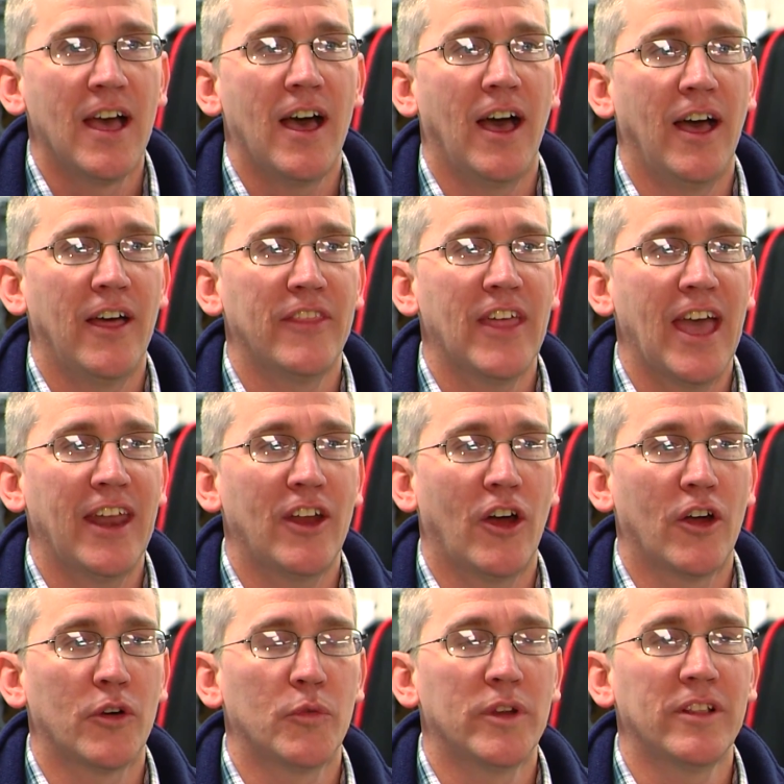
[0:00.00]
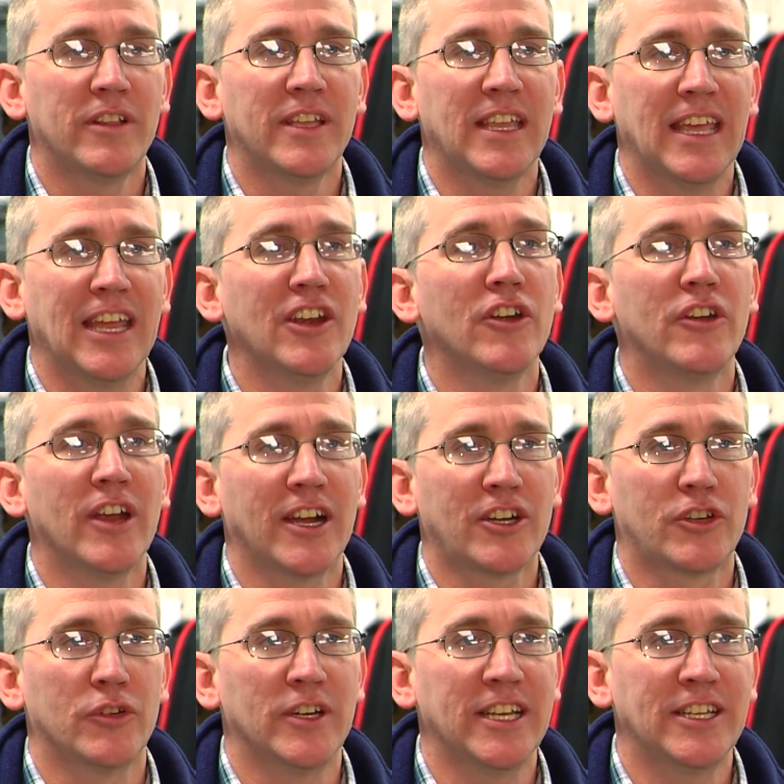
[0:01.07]
uh, that are really
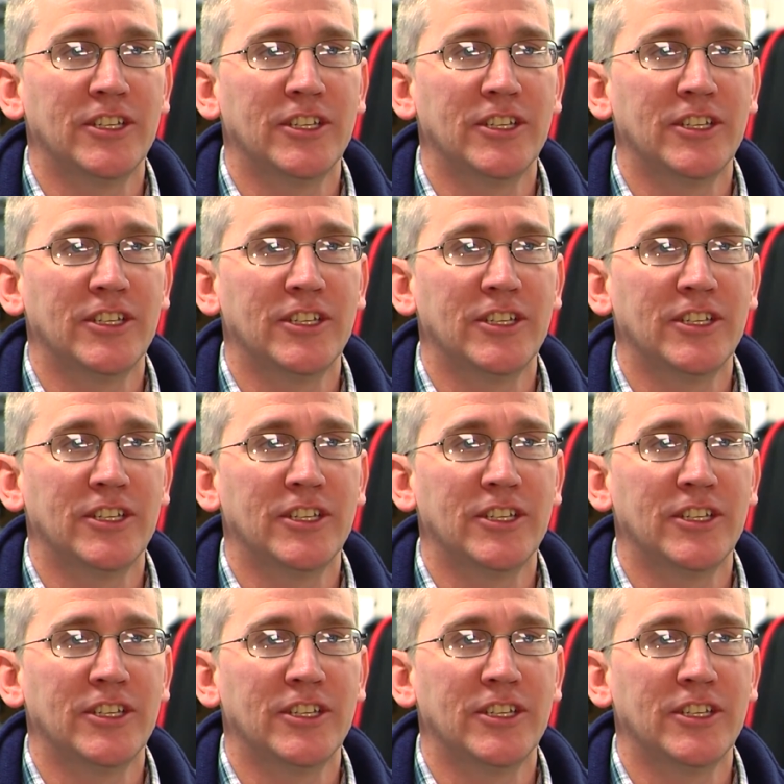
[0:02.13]
introductory